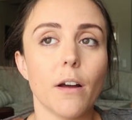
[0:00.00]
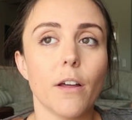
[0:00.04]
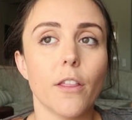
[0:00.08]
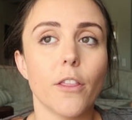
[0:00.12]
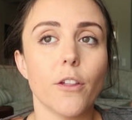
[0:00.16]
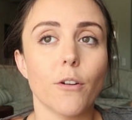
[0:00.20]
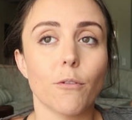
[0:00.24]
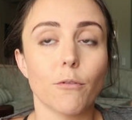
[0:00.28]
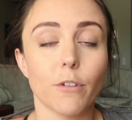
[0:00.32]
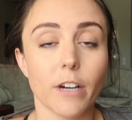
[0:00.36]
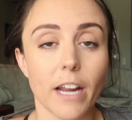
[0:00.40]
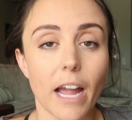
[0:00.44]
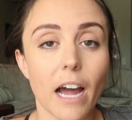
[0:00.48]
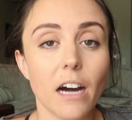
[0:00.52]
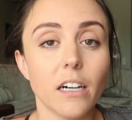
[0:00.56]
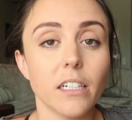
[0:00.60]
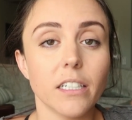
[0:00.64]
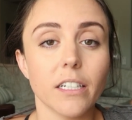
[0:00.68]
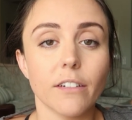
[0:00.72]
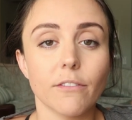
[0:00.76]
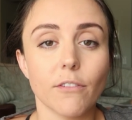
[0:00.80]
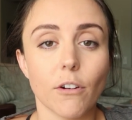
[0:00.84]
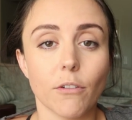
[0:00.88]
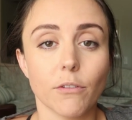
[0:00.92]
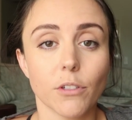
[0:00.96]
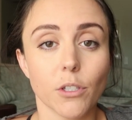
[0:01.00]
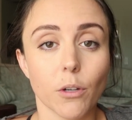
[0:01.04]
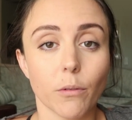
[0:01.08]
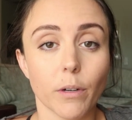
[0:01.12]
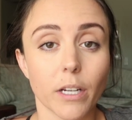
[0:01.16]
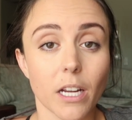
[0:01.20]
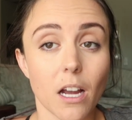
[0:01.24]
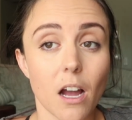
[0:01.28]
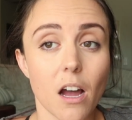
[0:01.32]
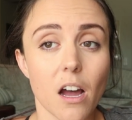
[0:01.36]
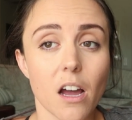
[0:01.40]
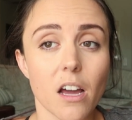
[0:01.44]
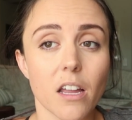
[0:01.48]
the reality of what was
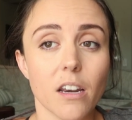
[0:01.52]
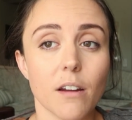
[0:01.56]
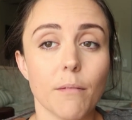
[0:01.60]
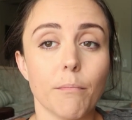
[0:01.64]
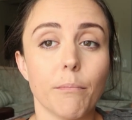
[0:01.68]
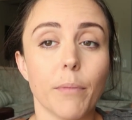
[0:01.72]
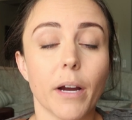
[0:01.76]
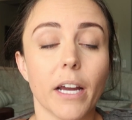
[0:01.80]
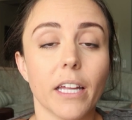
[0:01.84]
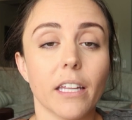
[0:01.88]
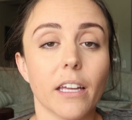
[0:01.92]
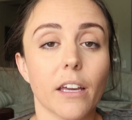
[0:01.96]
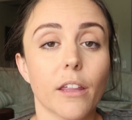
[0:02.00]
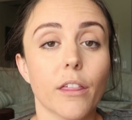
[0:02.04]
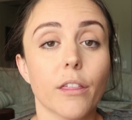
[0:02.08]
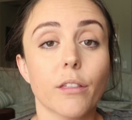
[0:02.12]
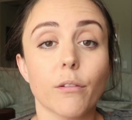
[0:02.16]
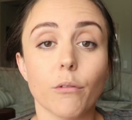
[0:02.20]
going on by like